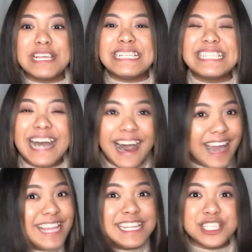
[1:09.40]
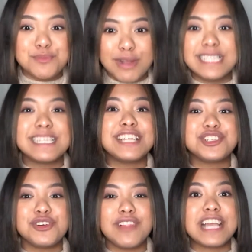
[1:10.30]
the tightest
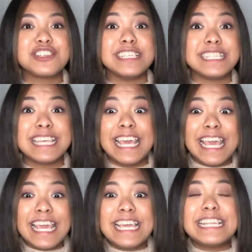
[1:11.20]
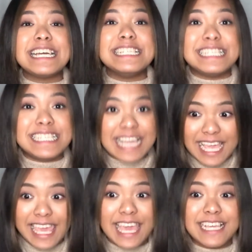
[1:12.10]
presidential elections in
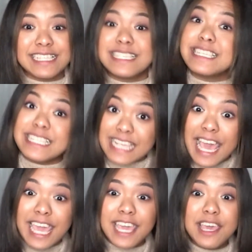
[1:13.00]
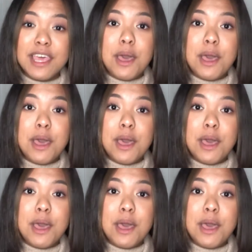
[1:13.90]
decades. Today,